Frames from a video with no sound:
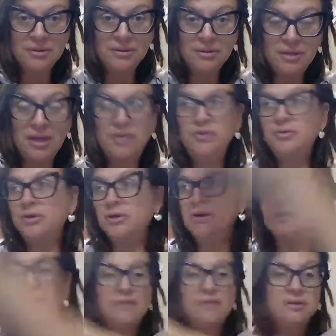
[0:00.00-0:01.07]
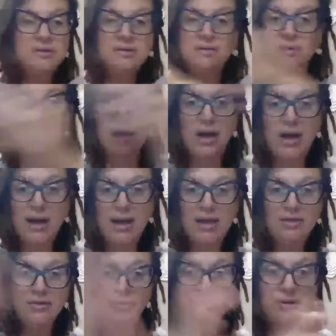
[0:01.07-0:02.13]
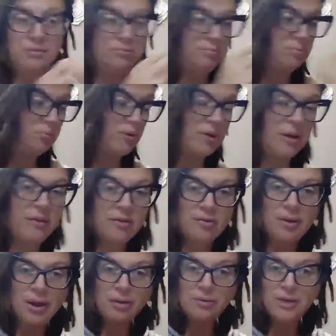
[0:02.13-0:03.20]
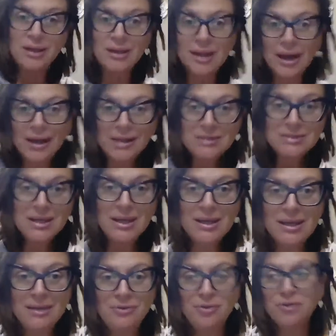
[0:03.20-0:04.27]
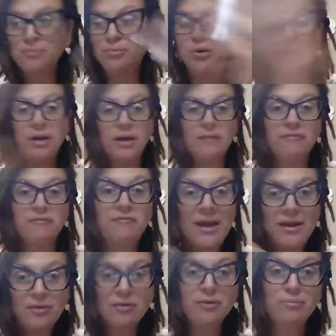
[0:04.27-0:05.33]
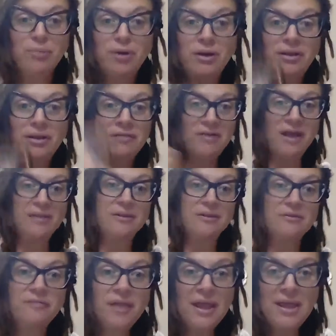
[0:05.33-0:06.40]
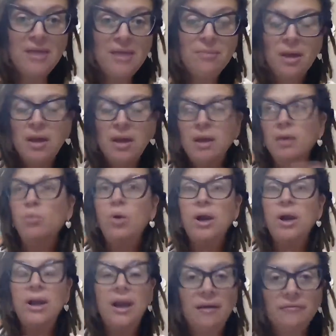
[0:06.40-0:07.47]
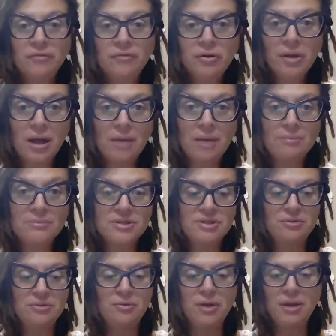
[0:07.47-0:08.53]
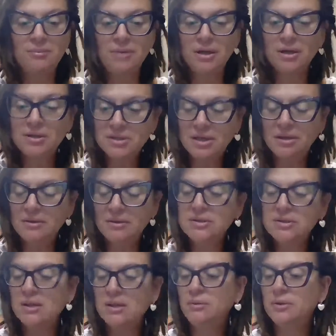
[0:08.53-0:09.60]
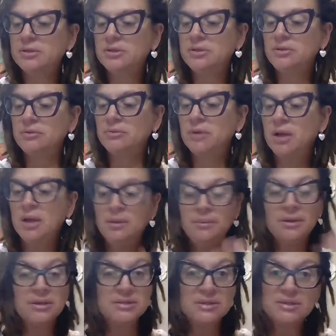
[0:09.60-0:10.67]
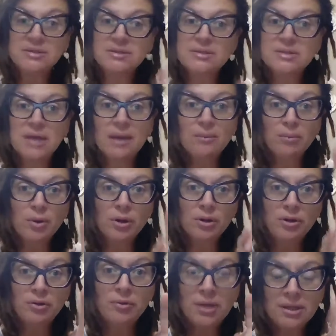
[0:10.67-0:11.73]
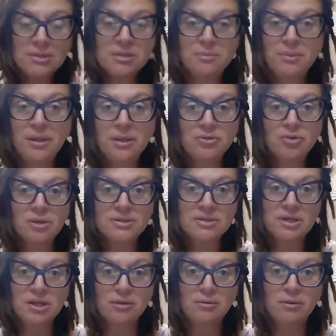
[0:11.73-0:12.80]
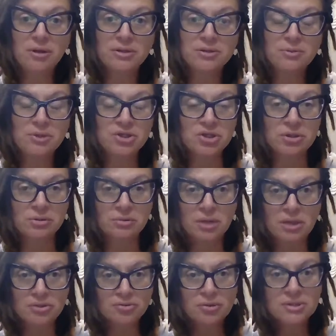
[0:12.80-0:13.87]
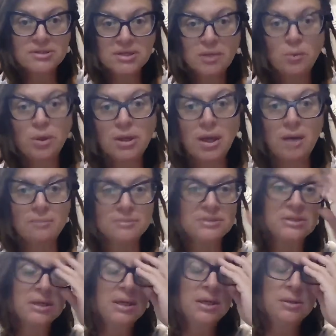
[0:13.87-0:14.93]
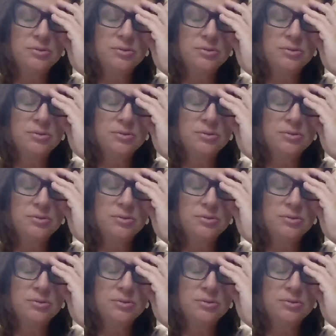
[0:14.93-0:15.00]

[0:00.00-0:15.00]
And you can give it to a guide. You can put it on the ground, let Gaia take it. You can put it in a fire. You can put it in the violet flame, whatever comes to you. Okay, I'm not going to tell you exactly what to do, because this is a time where you need to be trusting your own intuition and trusting what comes